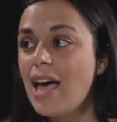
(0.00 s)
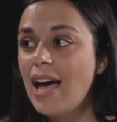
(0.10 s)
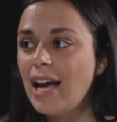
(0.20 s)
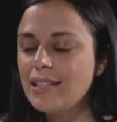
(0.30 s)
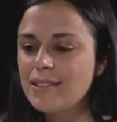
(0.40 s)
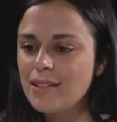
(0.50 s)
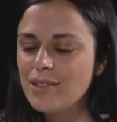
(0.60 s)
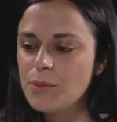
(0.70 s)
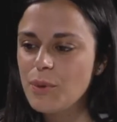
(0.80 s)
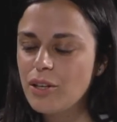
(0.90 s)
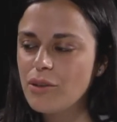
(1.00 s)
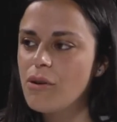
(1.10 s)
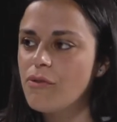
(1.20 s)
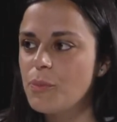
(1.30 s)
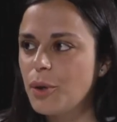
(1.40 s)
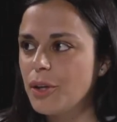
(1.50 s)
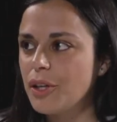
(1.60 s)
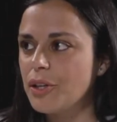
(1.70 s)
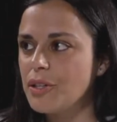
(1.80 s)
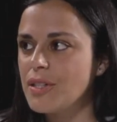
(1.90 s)
And speaking of
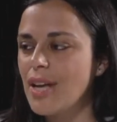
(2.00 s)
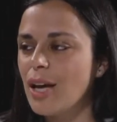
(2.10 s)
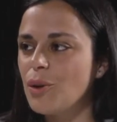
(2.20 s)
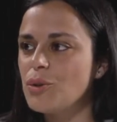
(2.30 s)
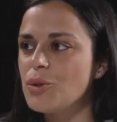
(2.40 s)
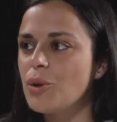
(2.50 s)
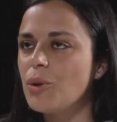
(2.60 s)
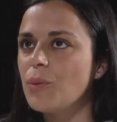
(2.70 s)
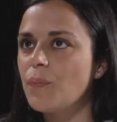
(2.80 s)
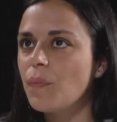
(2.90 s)
barriers, I also